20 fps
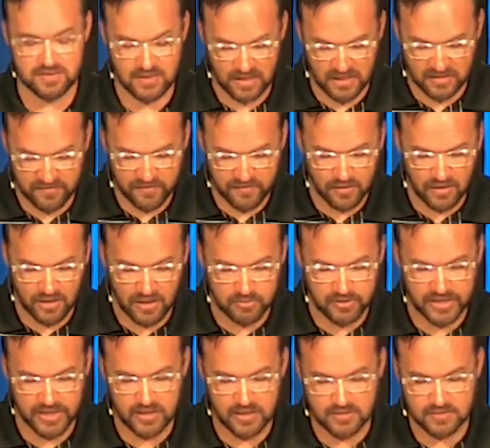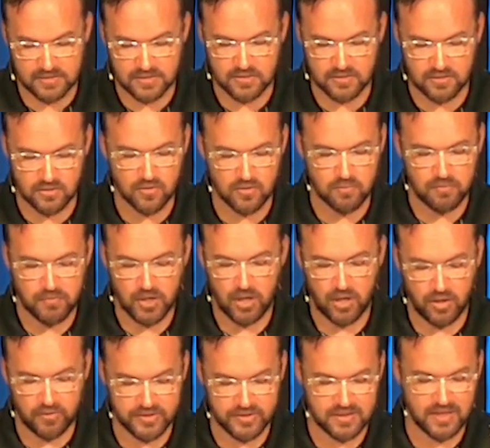that I feel obligated to do
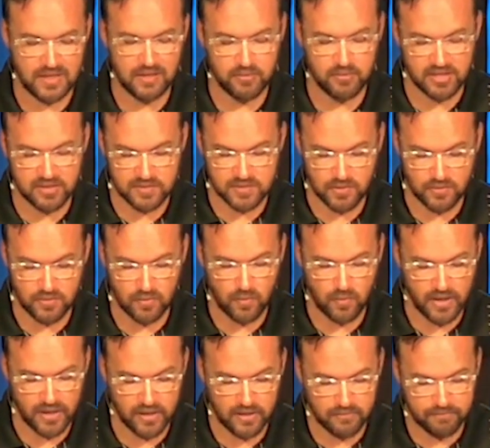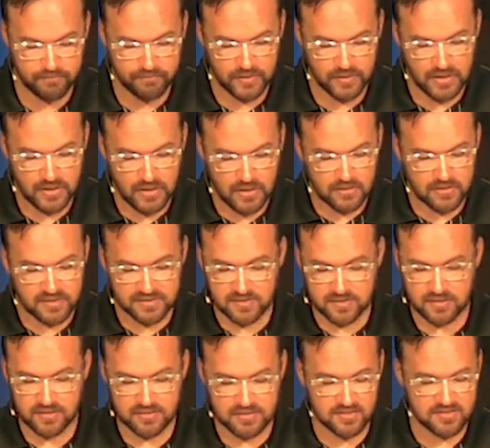all the time in a certain way.
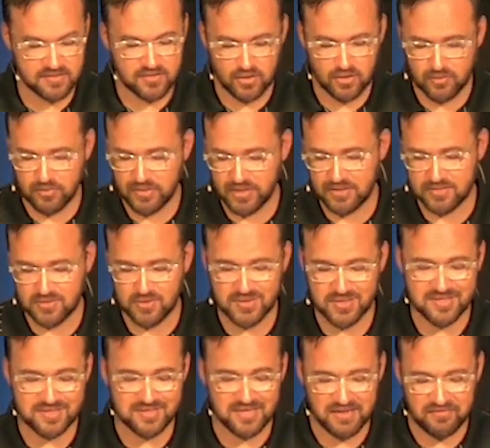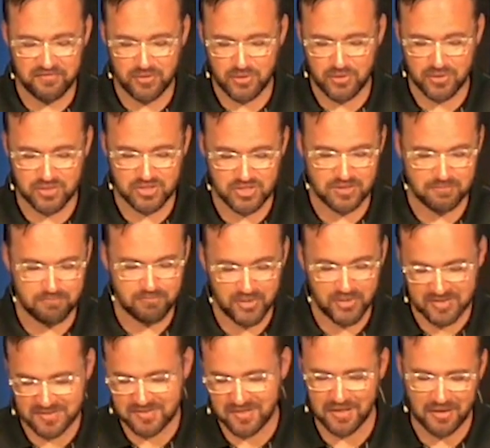Listen to sermons or insightful Christian
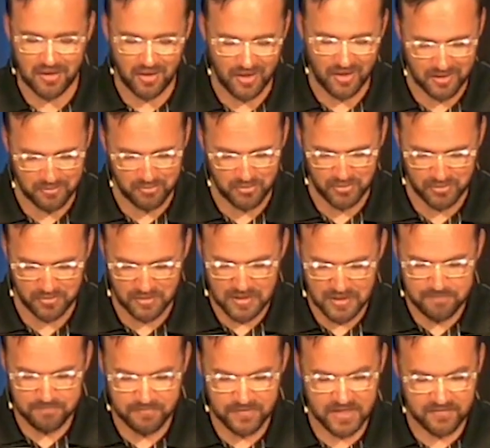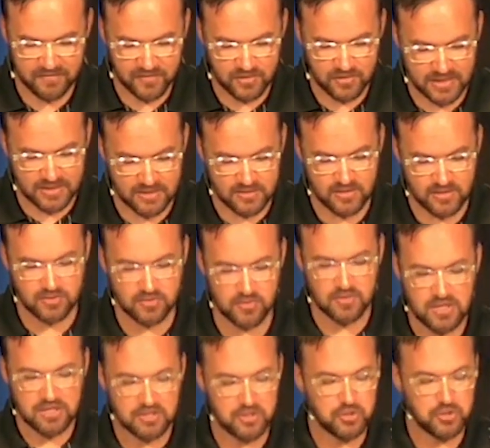books on Audible if you need to.
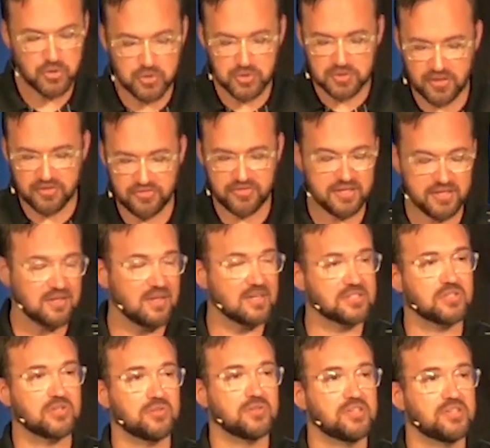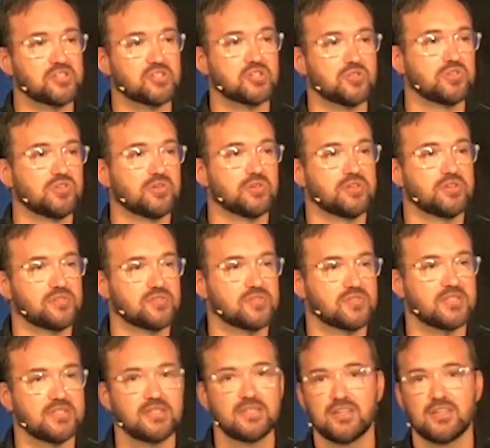Google a theological issue you're
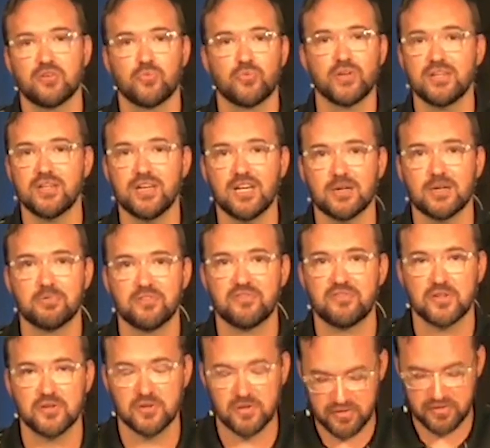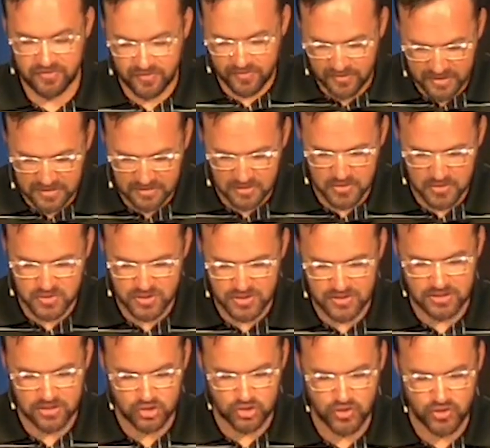interested in and read up if you're a theologian
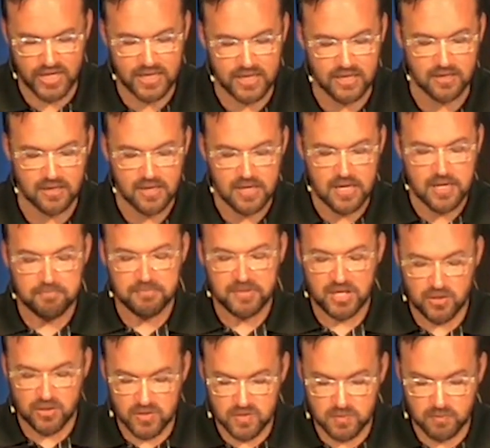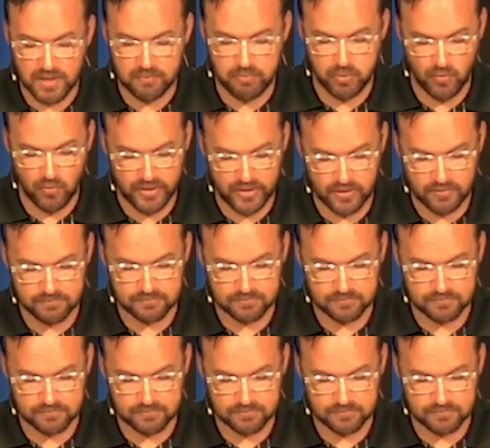in training. Here's my point.